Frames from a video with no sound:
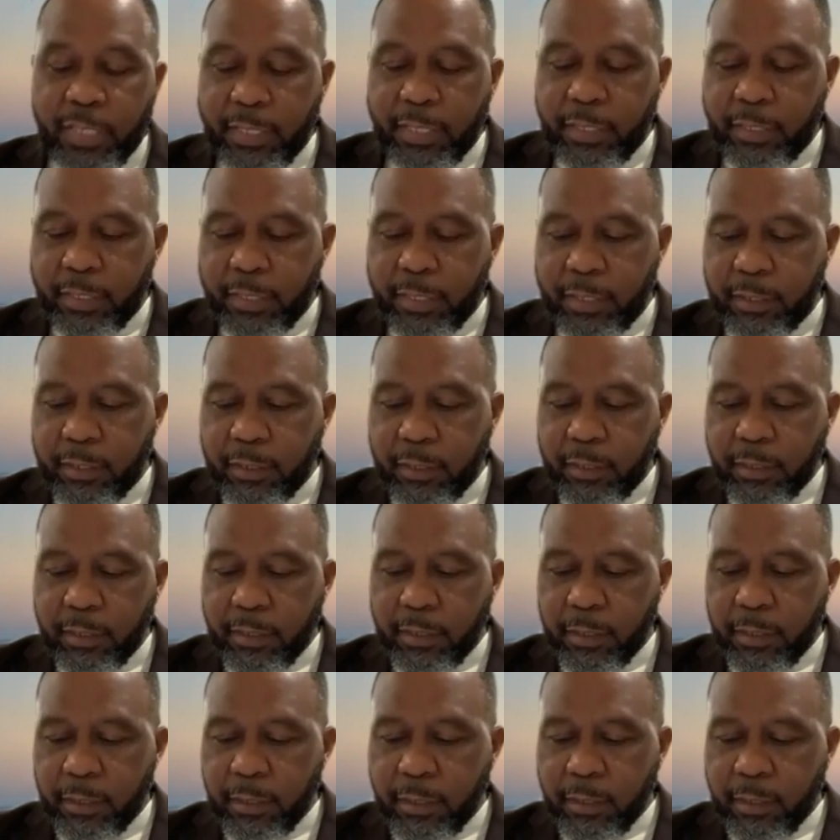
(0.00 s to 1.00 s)
ended.
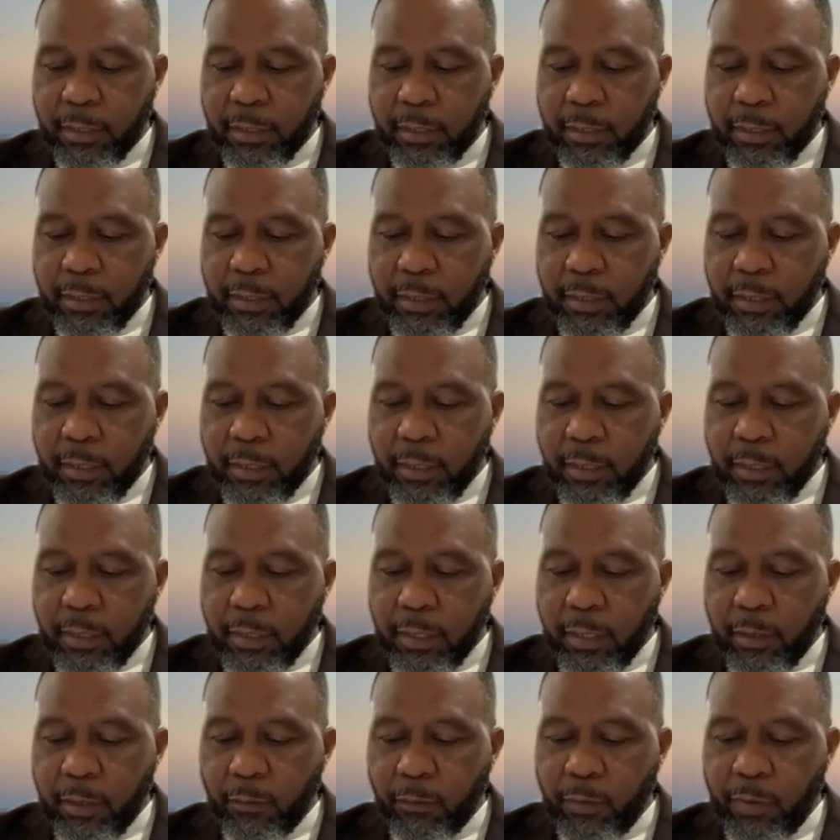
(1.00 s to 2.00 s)

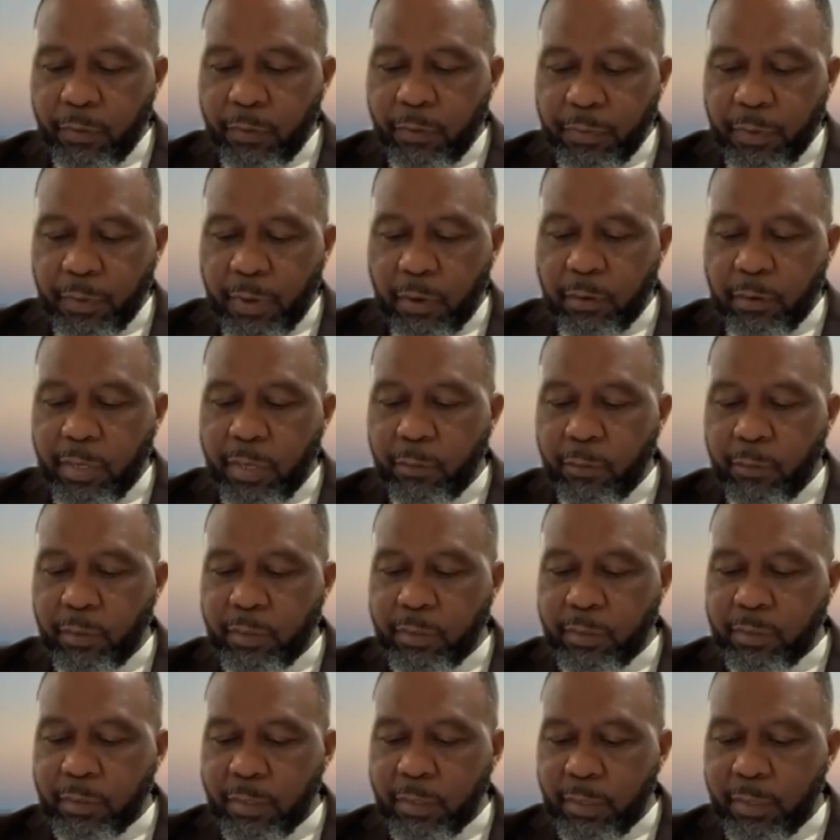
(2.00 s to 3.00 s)
Uh, we thought it
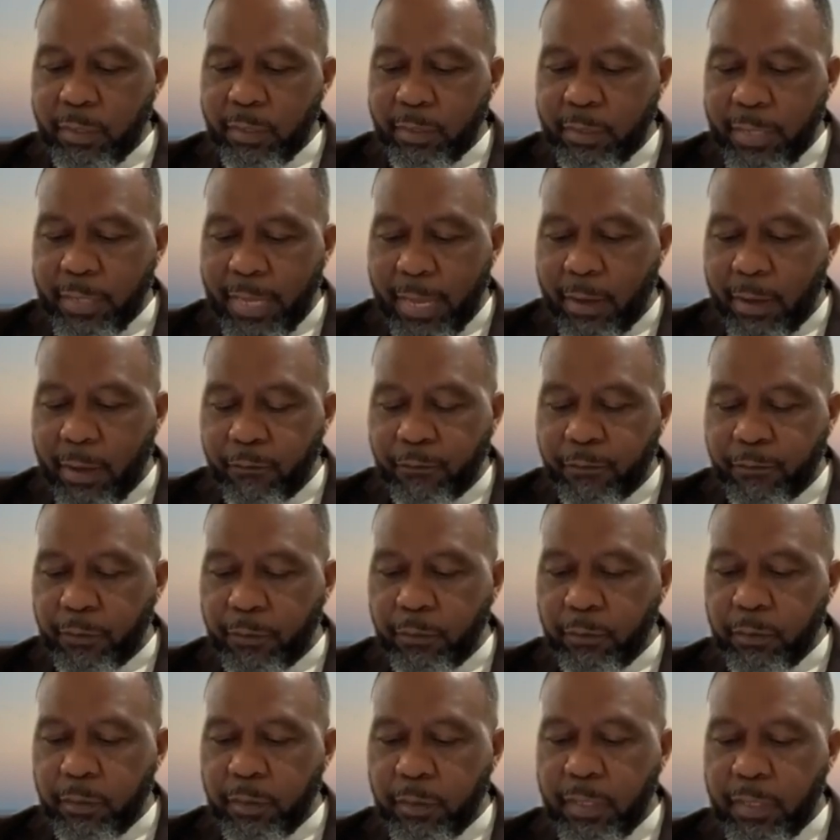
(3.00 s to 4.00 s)
was
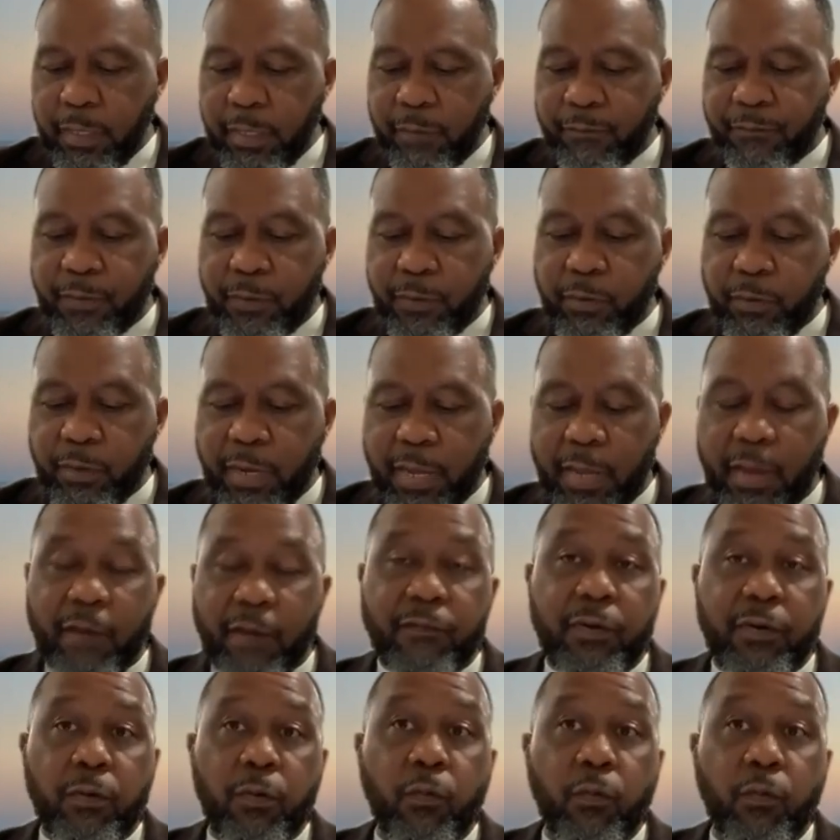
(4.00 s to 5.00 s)
doubtful if he would
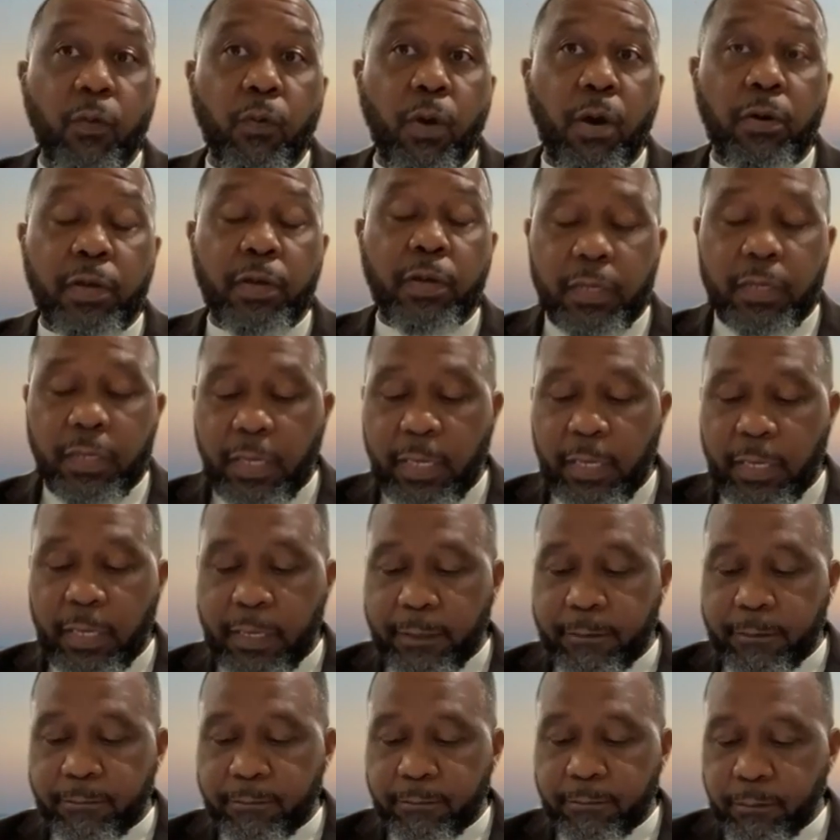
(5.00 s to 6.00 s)
ever walk
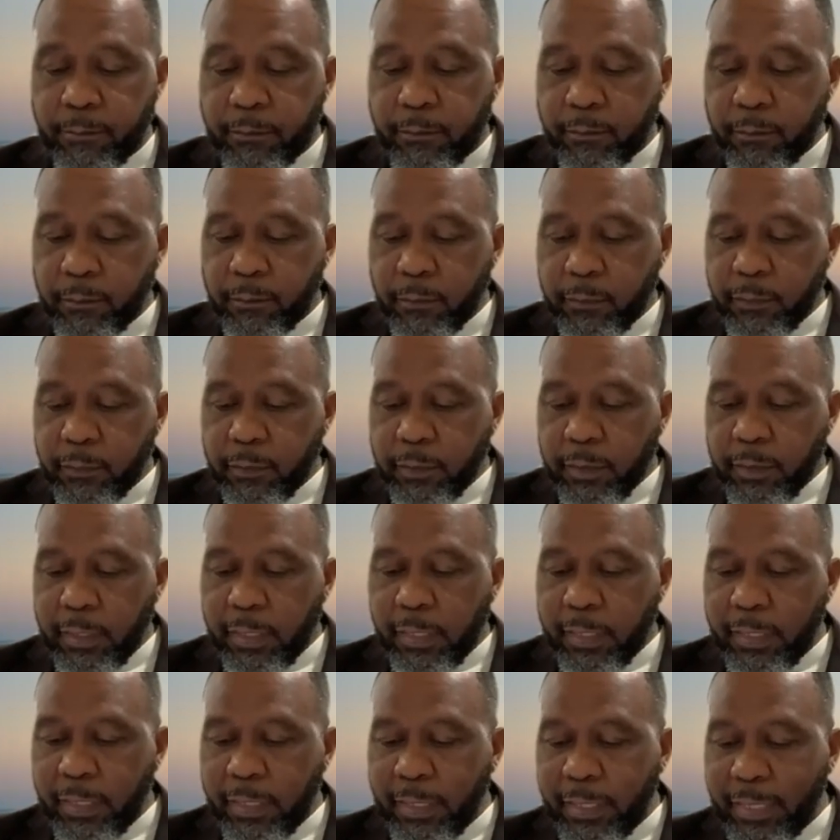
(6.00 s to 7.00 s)
again
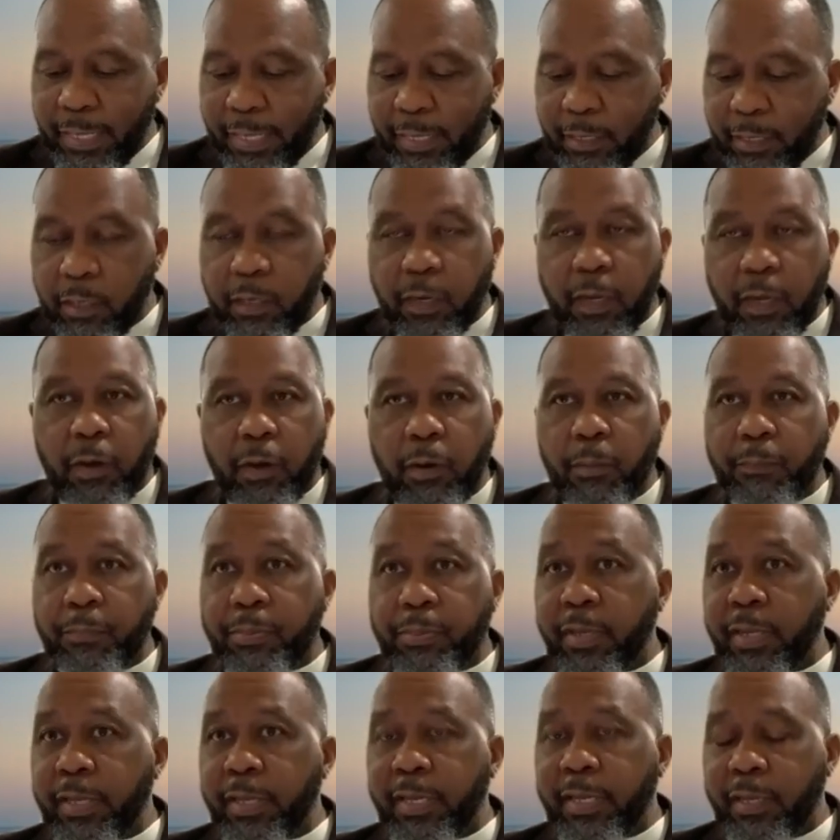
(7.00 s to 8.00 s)
let alone
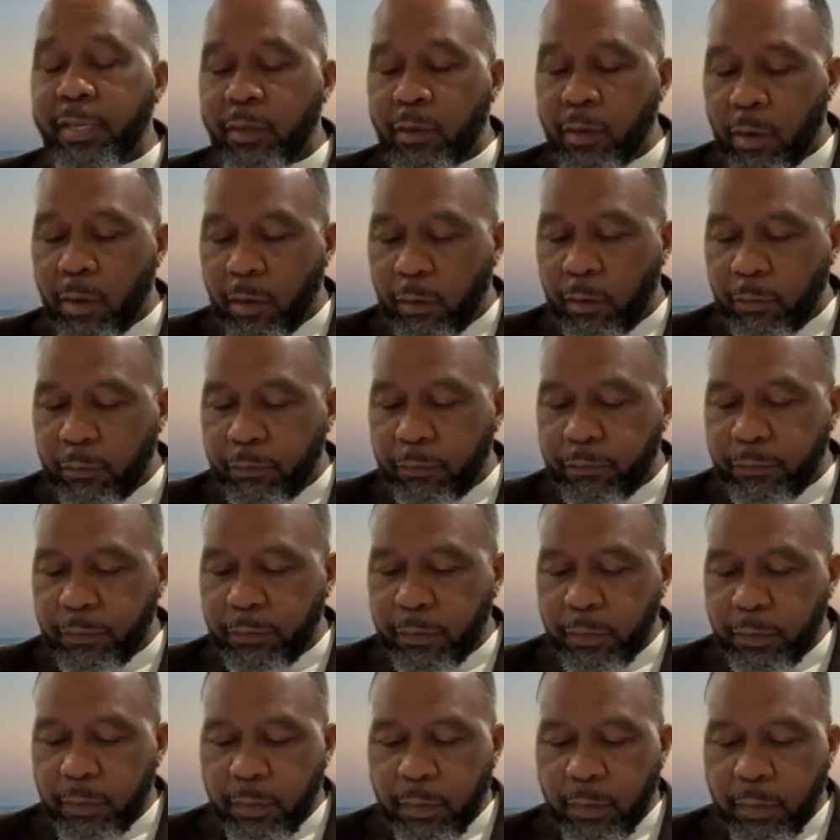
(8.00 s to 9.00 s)
play golf.
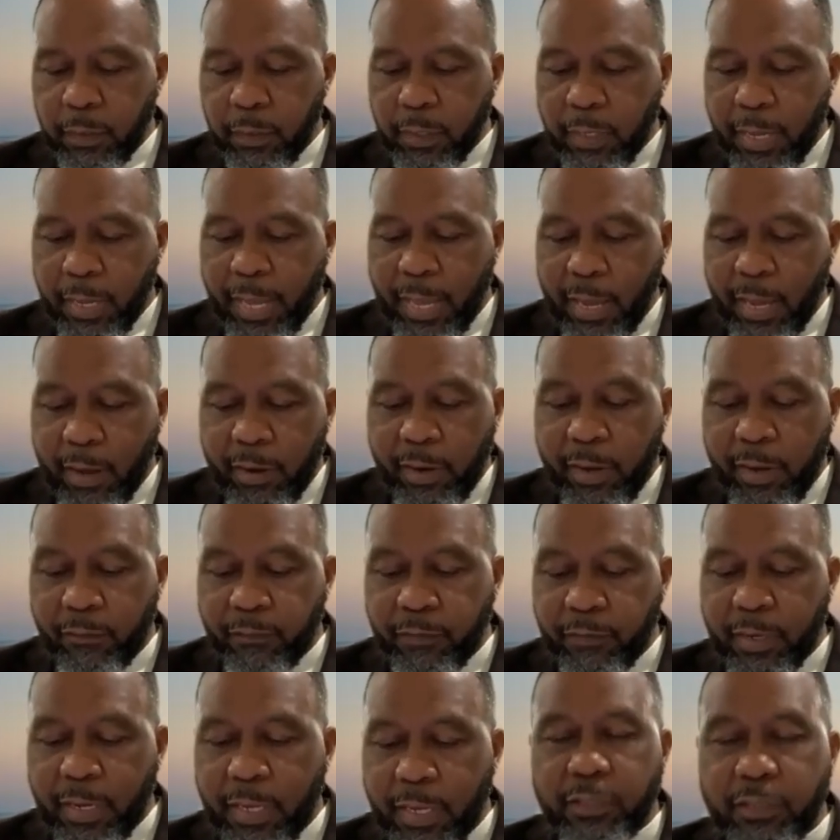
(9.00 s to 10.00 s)

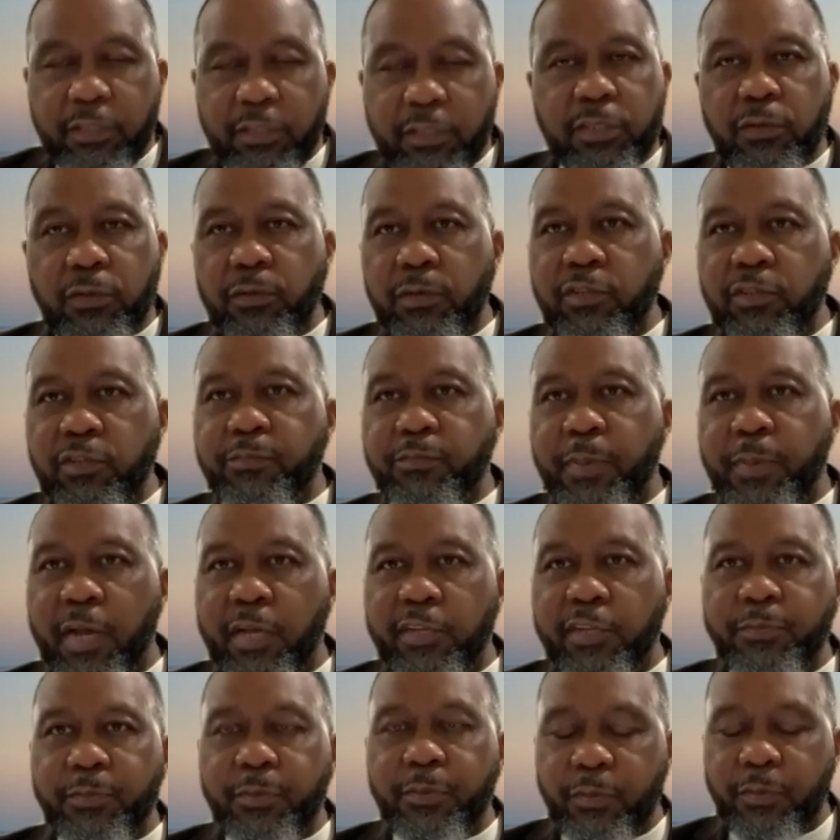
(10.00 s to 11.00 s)
However, as soon as
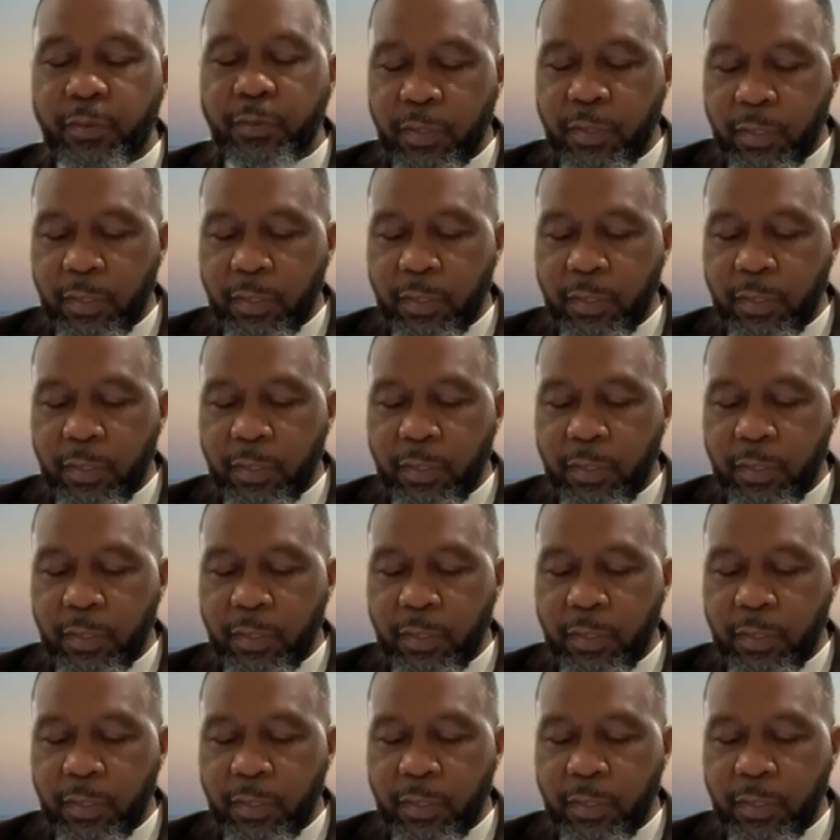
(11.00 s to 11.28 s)
possible,